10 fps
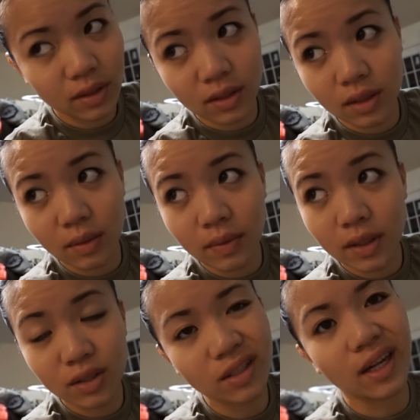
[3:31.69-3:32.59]
still
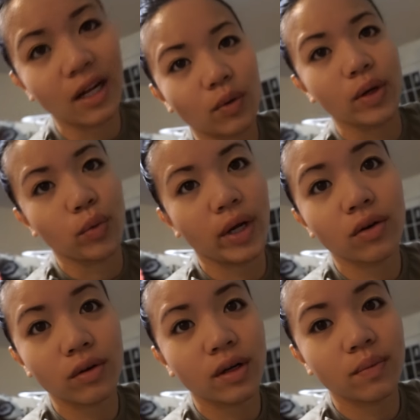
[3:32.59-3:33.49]
sleeping, and I don't want to wake
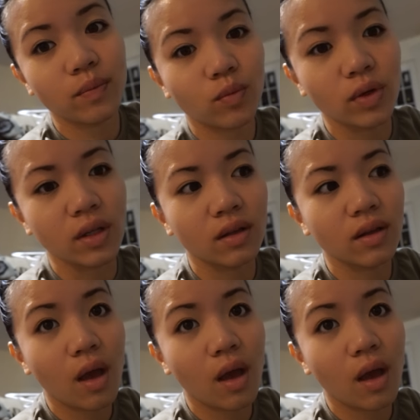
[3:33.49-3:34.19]
her up with